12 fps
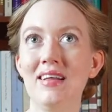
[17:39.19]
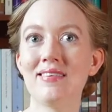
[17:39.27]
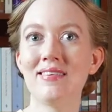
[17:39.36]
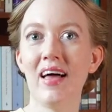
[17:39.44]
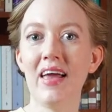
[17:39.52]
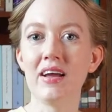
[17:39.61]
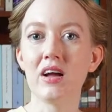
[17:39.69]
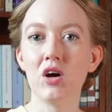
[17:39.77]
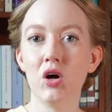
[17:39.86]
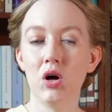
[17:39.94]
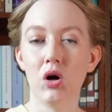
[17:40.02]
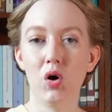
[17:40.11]
it's like,
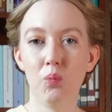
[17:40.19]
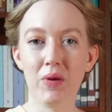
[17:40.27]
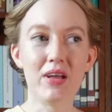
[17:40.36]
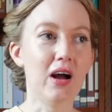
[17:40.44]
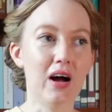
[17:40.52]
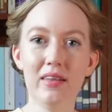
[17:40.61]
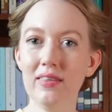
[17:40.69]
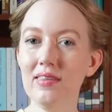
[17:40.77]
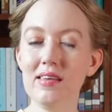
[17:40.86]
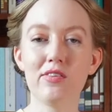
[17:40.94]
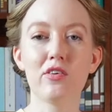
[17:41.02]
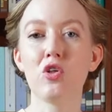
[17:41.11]
begun,
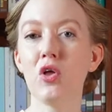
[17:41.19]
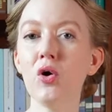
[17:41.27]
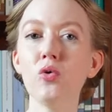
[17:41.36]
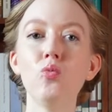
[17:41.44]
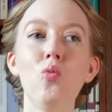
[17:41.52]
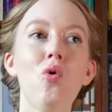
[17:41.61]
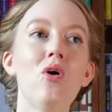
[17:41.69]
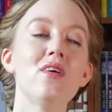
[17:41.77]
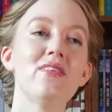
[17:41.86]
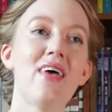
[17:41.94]
these clone wars